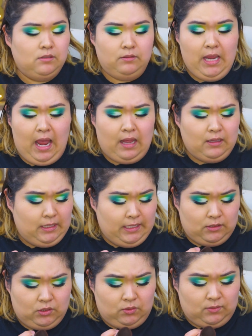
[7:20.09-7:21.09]
So yeah,
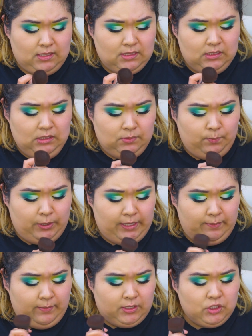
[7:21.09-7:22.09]
like, dude, this is
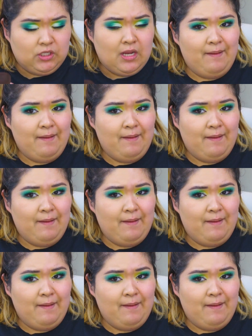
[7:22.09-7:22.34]
pretty much,